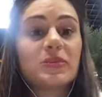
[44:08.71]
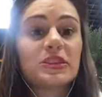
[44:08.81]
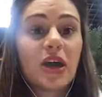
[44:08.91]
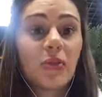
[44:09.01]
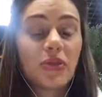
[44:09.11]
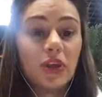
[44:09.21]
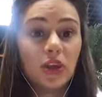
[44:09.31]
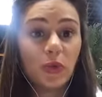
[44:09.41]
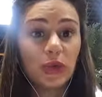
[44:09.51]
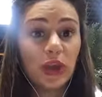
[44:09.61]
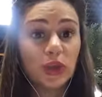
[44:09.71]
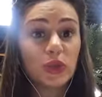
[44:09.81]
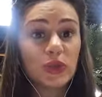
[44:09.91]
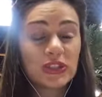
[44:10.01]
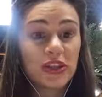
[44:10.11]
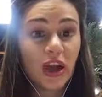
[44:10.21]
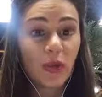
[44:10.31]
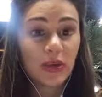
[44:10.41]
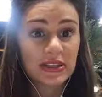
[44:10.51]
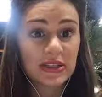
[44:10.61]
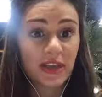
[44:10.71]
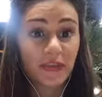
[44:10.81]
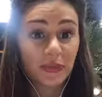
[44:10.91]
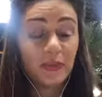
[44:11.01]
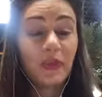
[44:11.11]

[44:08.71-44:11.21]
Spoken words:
something, we are losing ourselves